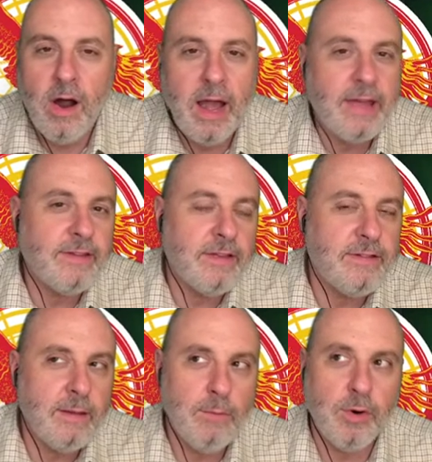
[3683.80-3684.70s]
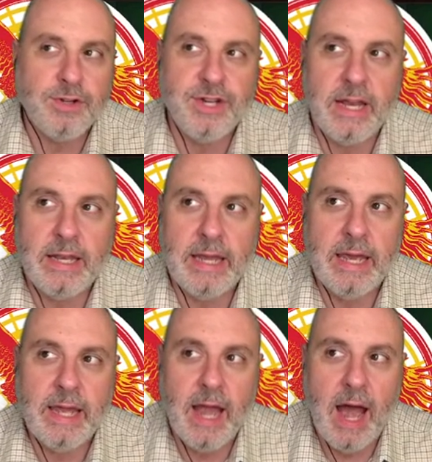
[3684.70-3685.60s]
I guess I'd say more
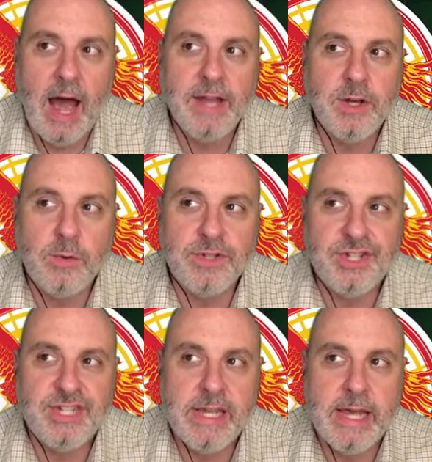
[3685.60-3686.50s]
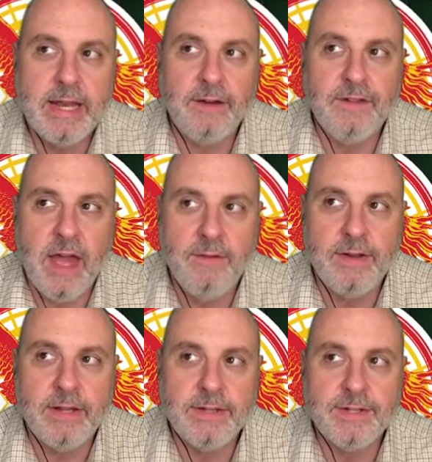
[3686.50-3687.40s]
gently, I don't see enough
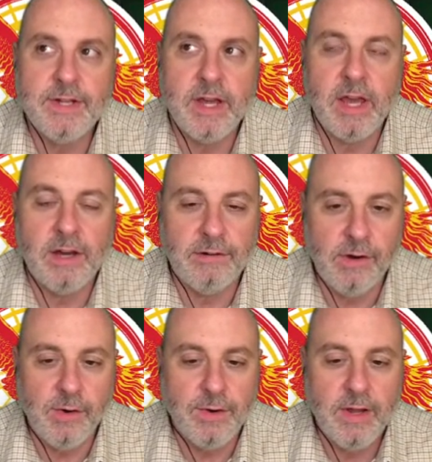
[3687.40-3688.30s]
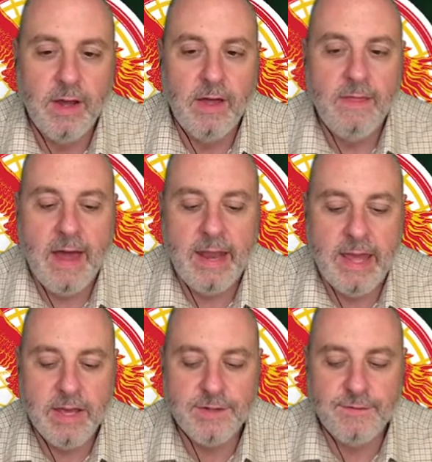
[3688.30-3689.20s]
evidence to conclude that
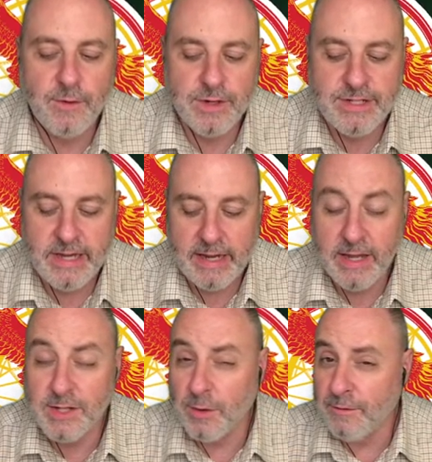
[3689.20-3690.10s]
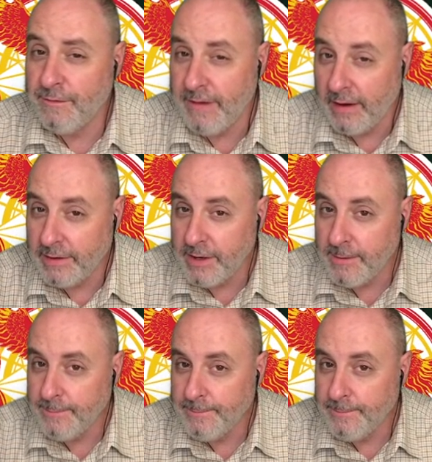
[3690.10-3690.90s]
he is foreseeing his own failure.